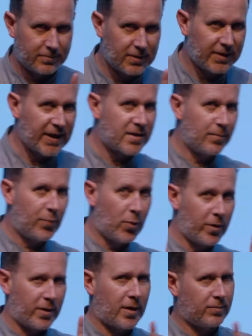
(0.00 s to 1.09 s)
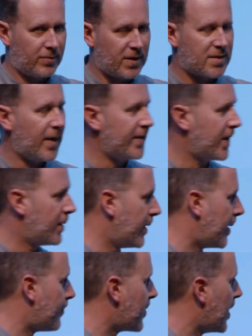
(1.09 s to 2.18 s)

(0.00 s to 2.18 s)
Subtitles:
and that's important. I'll explain that in a minute.